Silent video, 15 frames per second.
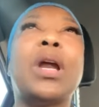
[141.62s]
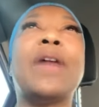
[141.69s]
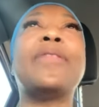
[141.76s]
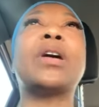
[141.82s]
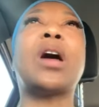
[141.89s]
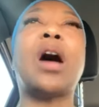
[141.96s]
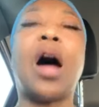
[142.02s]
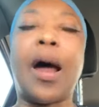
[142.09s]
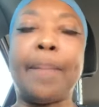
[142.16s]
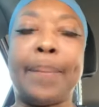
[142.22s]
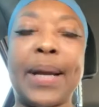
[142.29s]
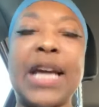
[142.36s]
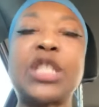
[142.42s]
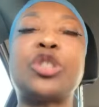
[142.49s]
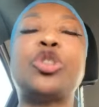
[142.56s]
Whatever God
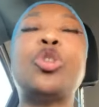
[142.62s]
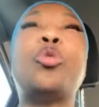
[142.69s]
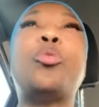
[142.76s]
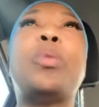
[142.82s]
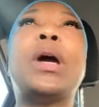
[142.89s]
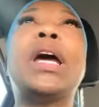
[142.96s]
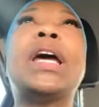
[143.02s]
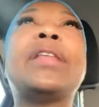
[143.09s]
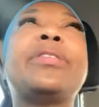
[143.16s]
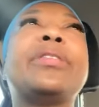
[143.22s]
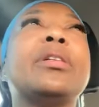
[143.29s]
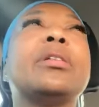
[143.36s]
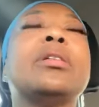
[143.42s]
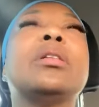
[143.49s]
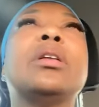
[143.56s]
bless you with,
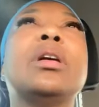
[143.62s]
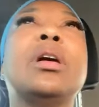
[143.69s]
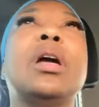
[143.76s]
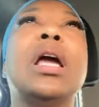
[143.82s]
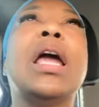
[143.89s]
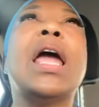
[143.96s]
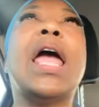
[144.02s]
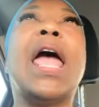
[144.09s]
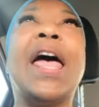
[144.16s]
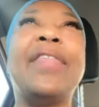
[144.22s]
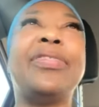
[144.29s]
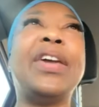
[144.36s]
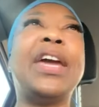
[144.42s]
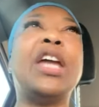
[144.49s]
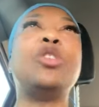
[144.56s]

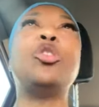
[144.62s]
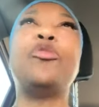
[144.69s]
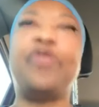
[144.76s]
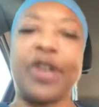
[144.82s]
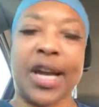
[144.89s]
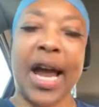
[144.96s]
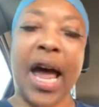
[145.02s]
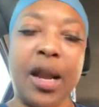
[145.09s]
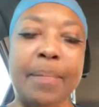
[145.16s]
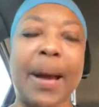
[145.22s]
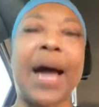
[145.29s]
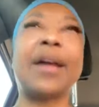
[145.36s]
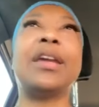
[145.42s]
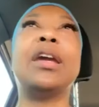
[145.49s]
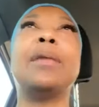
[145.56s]
and then you forgot
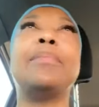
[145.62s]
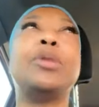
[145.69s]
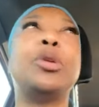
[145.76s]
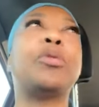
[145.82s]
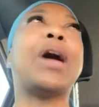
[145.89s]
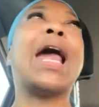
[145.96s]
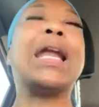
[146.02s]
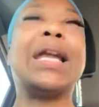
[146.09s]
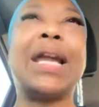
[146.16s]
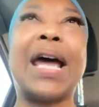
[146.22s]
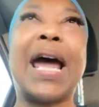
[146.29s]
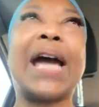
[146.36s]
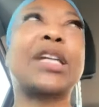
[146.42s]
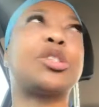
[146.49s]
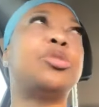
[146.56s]
about him. You got
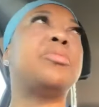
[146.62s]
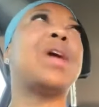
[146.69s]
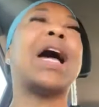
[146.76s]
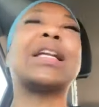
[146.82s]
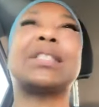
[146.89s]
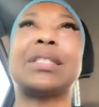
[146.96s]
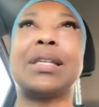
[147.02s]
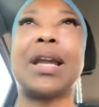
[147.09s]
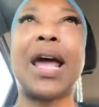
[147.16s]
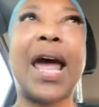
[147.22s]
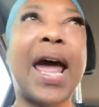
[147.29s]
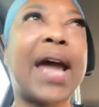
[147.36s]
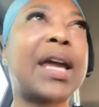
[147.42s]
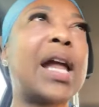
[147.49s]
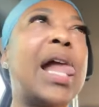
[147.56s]
lax, you got
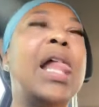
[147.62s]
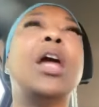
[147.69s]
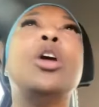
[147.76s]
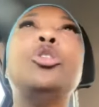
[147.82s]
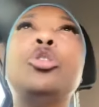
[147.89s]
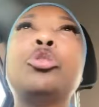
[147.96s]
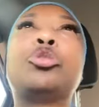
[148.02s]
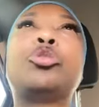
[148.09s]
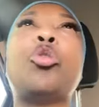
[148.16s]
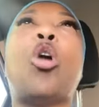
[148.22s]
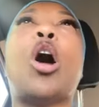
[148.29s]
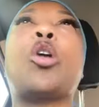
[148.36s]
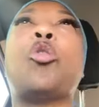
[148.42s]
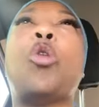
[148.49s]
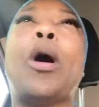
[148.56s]
slack, you
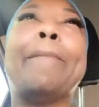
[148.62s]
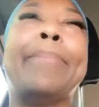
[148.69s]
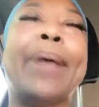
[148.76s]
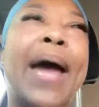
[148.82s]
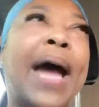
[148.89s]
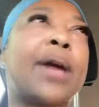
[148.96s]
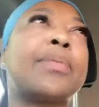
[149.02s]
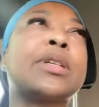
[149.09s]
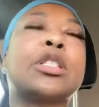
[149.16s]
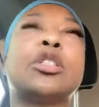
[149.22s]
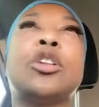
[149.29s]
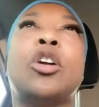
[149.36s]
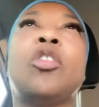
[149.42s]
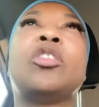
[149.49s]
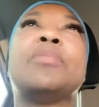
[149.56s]
start going backwards
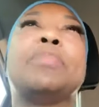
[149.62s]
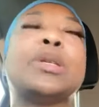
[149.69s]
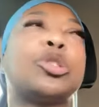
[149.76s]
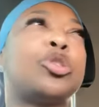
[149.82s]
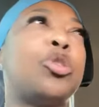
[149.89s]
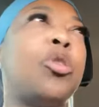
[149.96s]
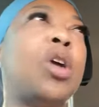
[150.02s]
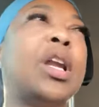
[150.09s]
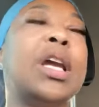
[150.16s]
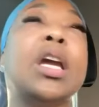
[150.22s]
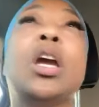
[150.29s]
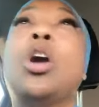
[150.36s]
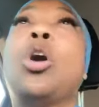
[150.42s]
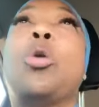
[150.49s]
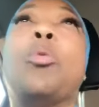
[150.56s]
slowly but surely.
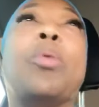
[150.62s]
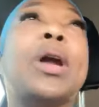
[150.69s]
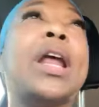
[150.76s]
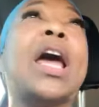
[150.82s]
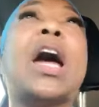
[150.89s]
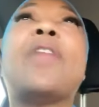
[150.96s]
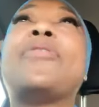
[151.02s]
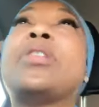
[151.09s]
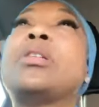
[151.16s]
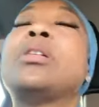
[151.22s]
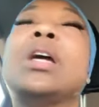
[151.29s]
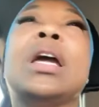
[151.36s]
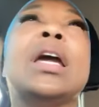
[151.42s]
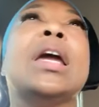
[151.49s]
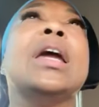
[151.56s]

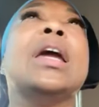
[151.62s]
Whatever,